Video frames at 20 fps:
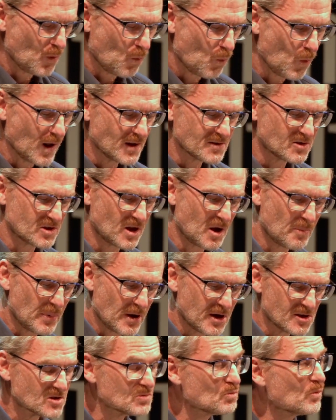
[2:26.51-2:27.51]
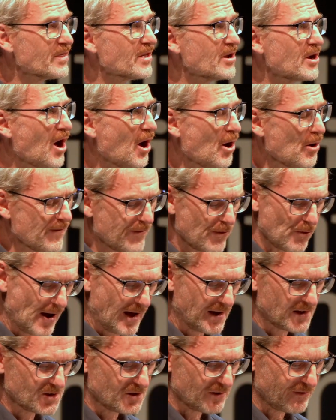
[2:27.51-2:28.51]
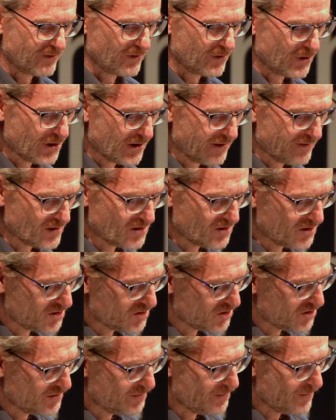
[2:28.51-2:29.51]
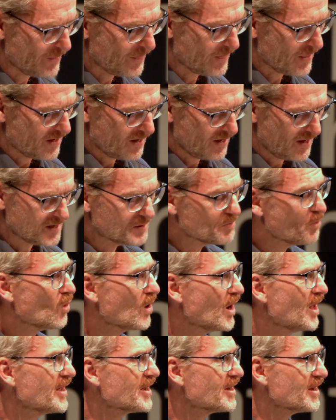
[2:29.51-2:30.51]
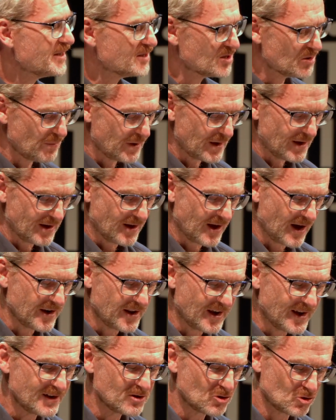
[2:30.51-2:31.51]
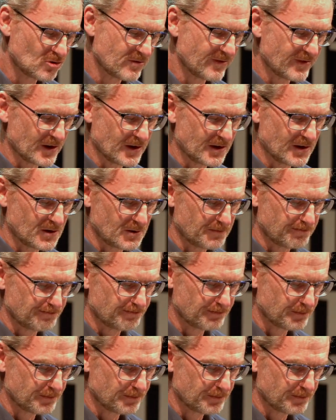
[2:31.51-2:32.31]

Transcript: whilst a person with an overactive nervous system is more likely to be an introvert.